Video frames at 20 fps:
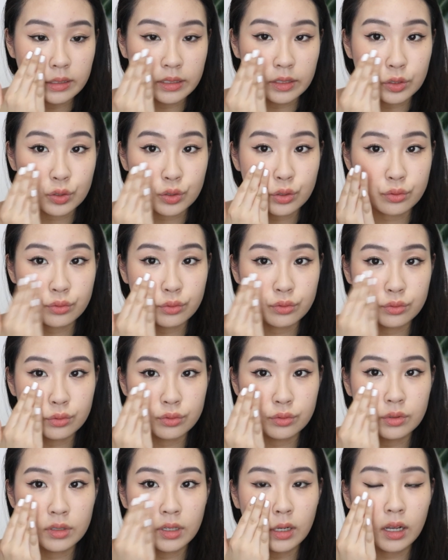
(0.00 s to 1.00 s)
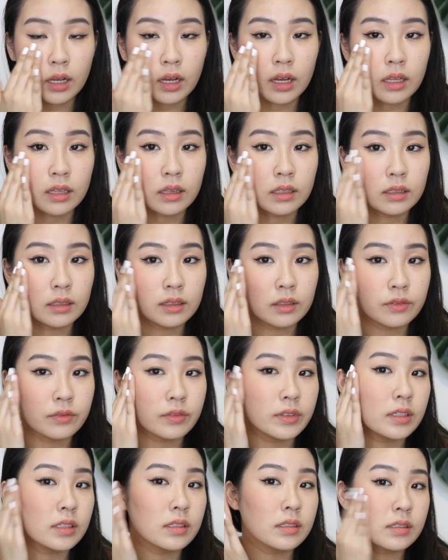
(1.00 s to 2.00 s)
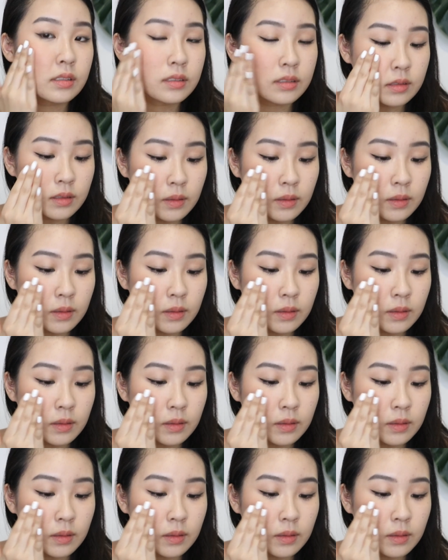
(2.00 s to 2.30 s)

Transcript: the true color of this.